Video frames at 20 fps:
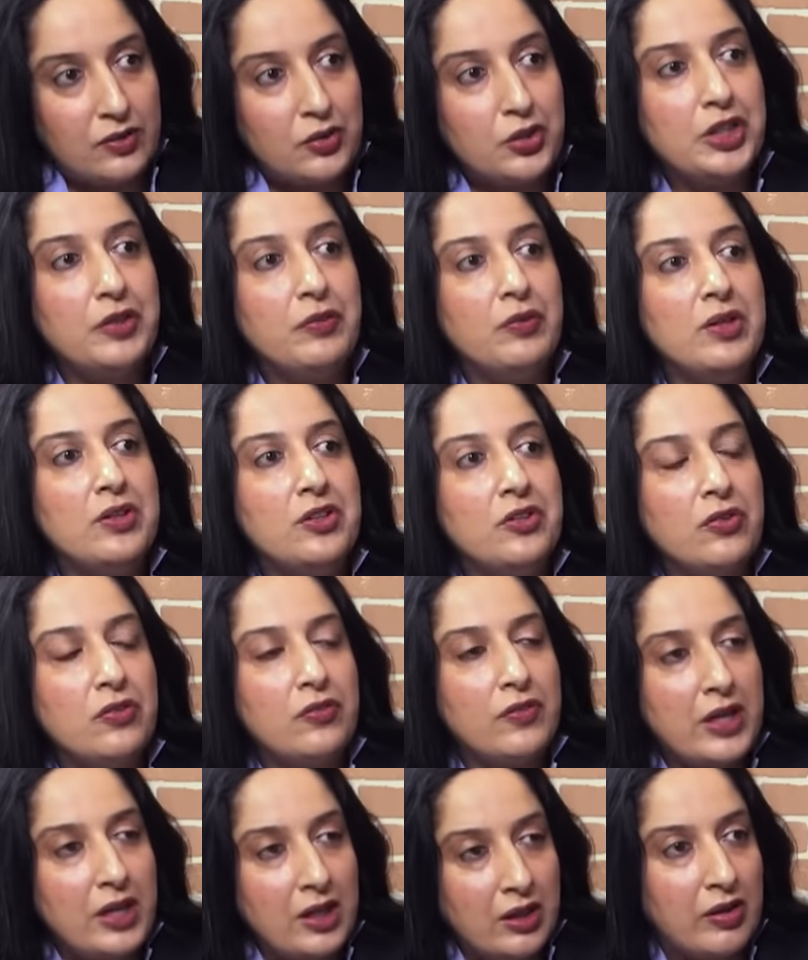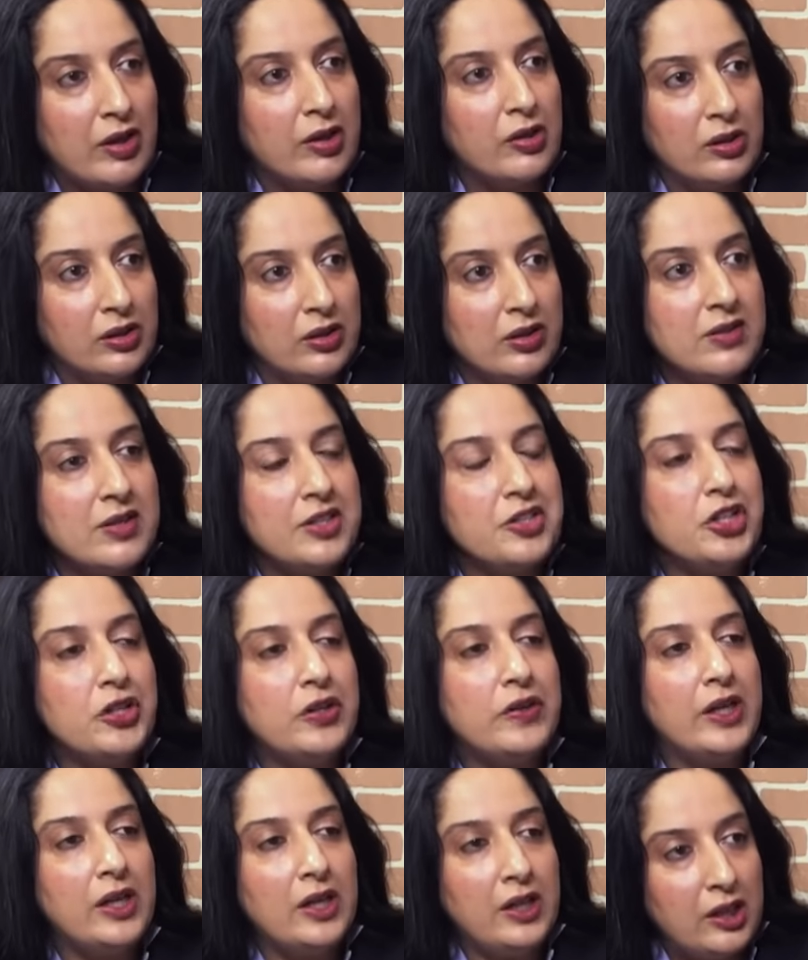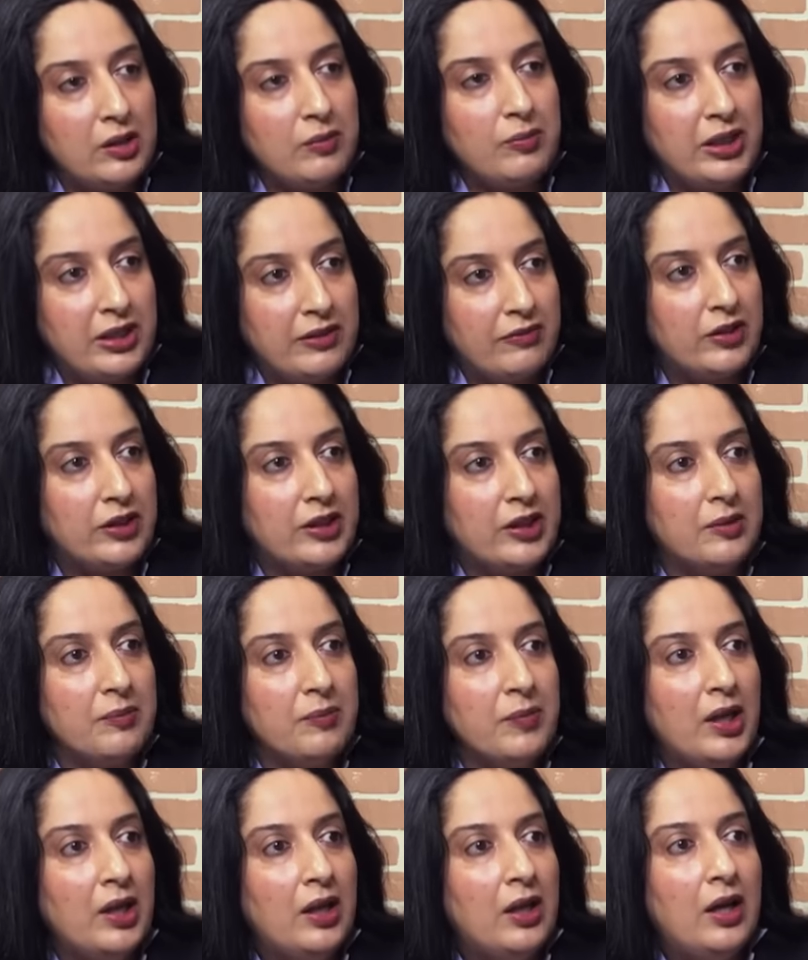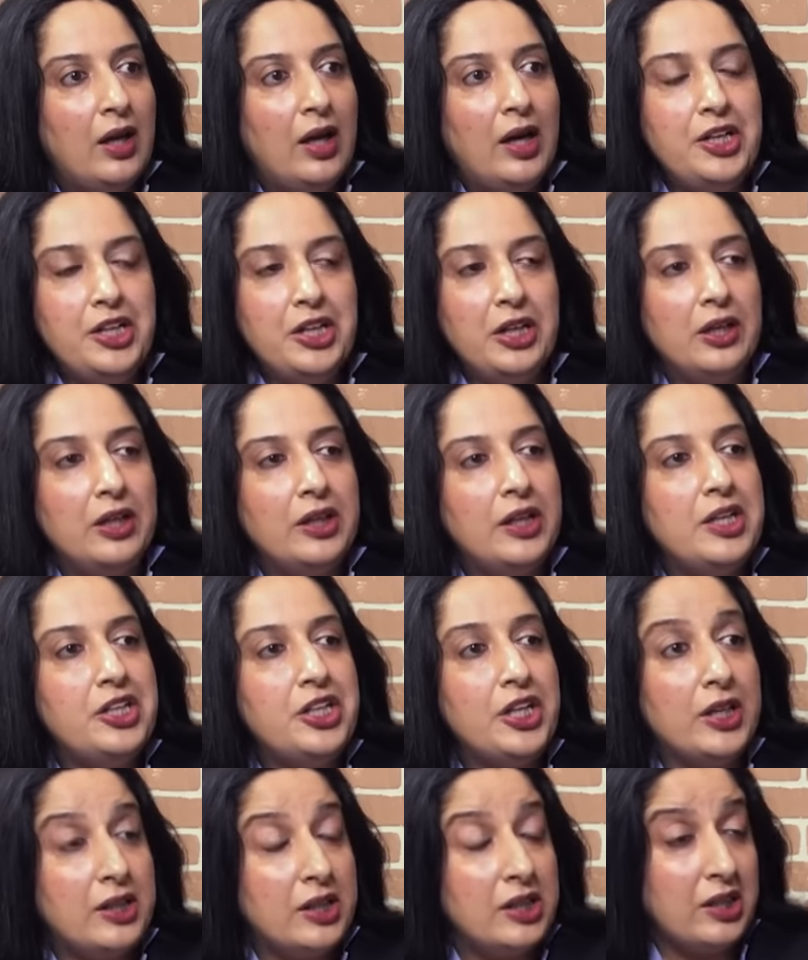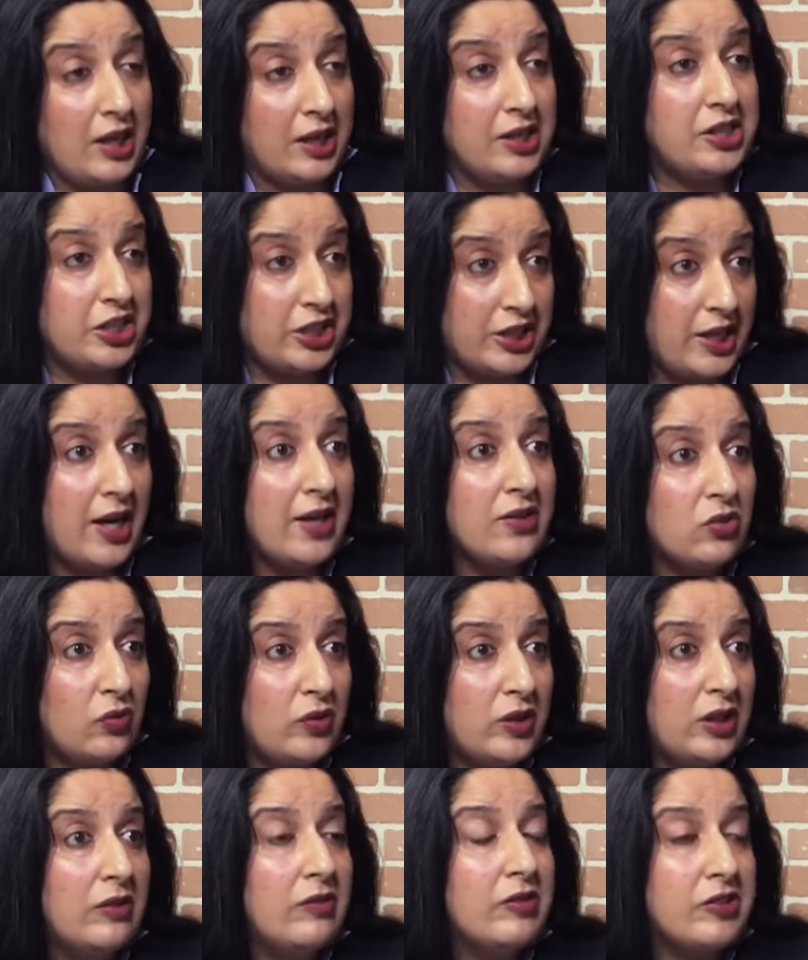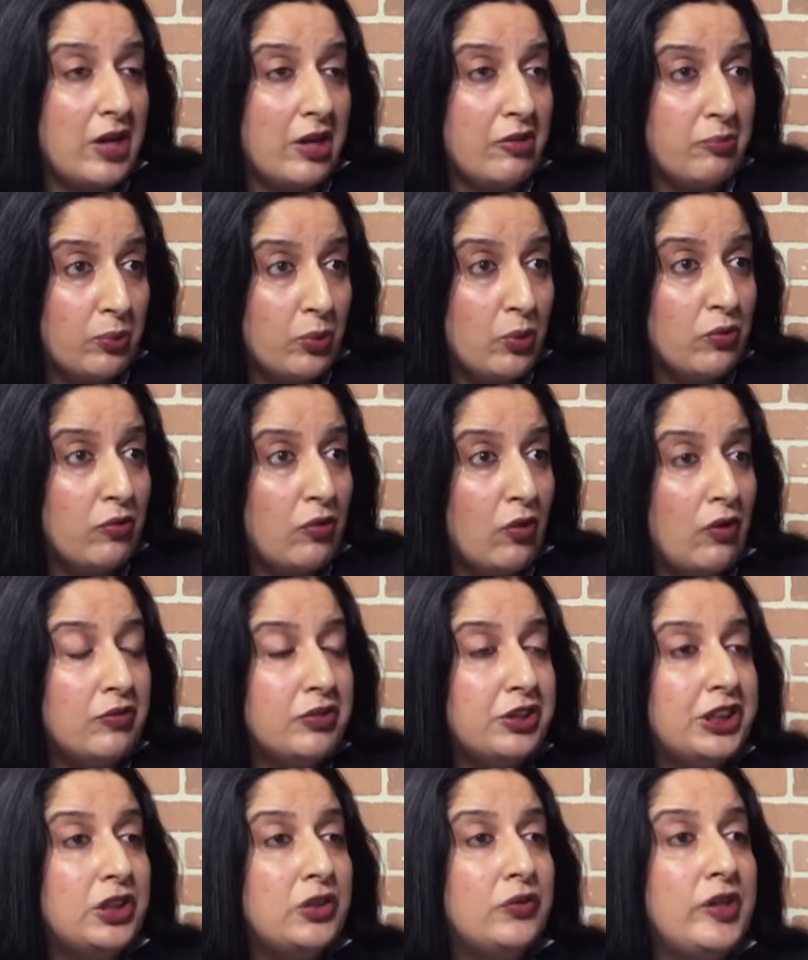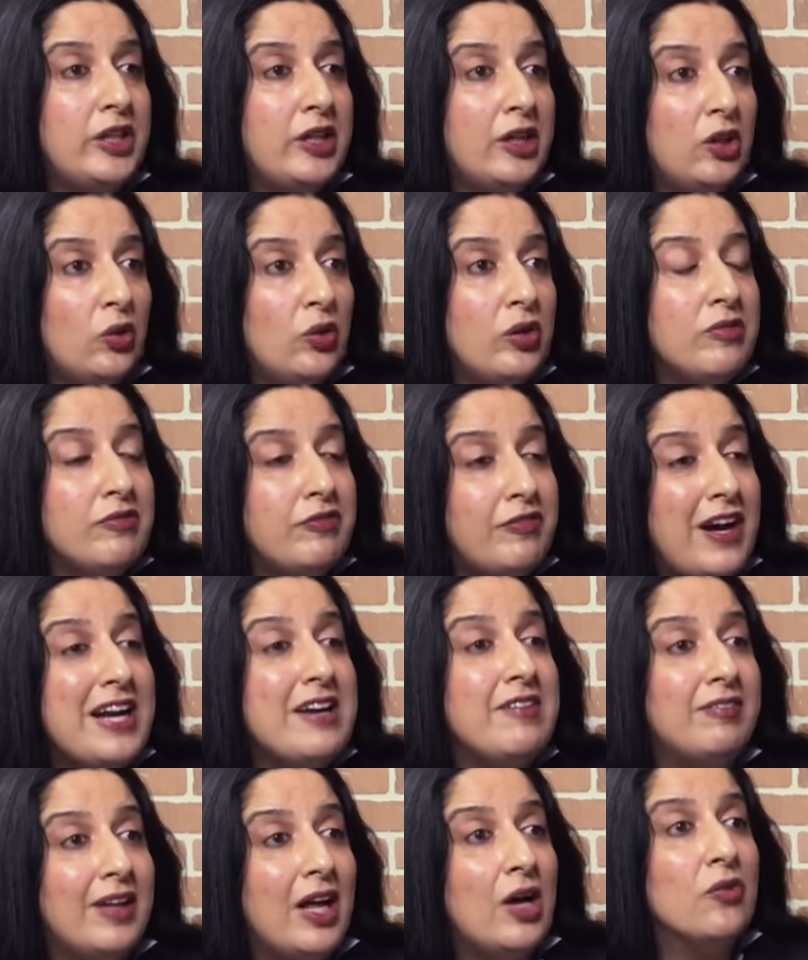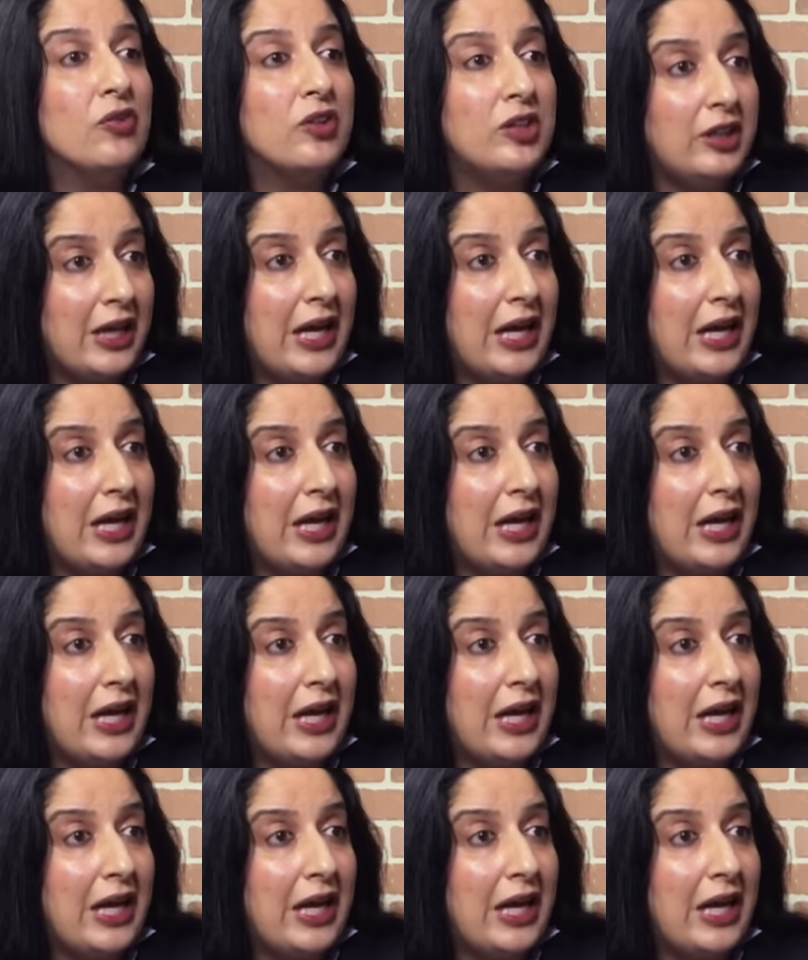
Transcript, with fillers: so she was she was very credulous and she really really believed in him and then she i think and she has tweeted which i have proof of she tweeted to him 5000